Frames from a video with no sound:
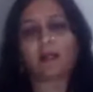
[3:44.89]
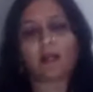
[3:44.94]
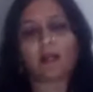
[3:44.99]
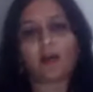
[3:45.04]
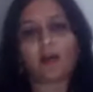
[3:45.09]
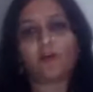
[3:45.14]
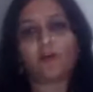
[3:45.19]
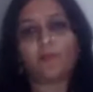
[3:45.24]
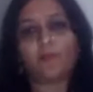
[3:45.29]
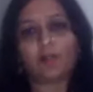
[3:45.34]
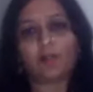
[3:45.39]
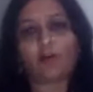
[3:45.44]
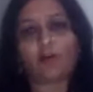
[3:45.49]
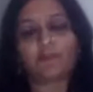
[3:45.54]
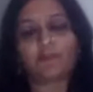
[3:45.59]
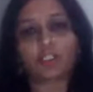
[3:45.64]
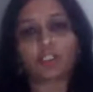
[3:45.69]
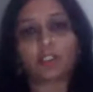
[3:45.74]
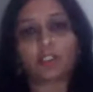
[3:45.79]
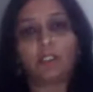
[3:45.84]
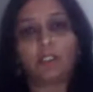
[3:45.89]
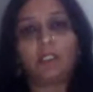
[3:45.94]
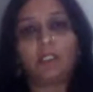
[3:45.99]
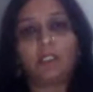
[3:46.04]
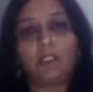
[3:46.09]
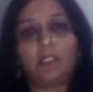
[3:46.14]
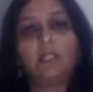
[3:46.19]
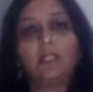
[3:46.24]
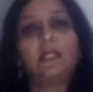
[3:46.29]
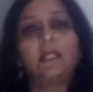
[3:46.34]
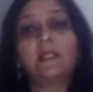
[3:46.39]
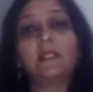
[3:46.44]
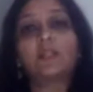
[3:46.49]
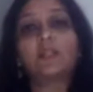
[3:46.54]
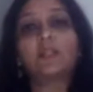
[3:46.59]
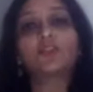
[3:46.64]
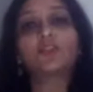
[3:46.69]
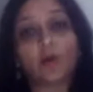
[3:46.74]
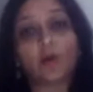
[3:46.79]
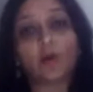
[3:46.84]
government official in
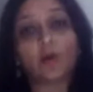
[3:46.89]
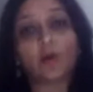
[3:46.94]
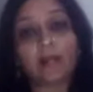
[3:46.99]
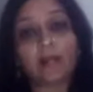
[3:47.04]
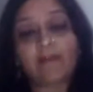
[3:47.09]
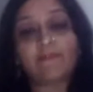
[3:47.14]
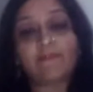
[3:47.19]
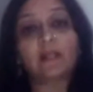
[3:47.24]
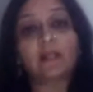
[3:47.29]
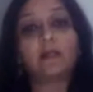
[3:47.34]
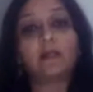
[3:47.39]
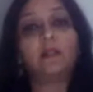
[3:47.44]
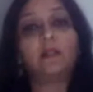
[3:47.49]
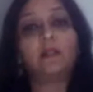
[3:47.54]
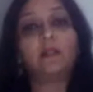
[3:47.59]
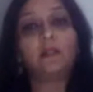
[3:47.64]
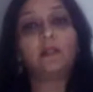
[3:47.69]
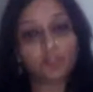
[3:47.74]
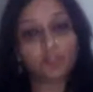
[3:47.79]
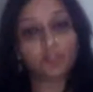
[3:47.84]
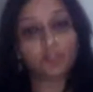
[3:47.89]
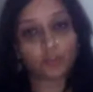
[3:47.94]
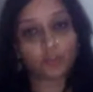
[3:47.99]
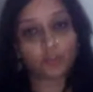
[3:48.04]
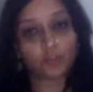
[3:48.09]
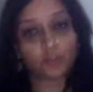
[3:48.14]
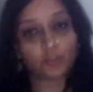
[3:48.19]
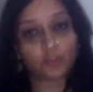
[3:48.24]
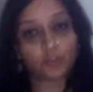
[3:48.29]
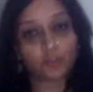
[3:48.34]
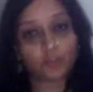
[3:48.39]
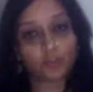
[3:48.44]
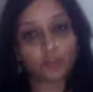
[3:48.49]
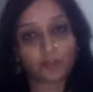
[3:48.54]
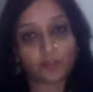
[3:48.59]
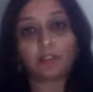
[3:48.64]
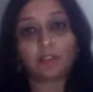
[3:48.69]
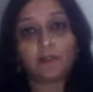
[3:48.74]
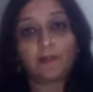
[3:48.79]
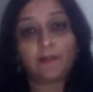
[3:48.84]
its geographical
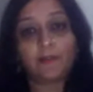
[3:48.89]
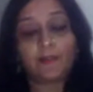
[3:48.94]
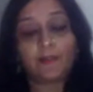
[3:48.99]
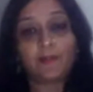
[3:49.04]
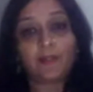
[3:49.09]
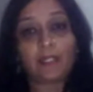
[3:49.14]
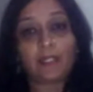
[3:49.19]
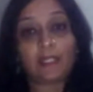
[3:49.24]
jurisdiction.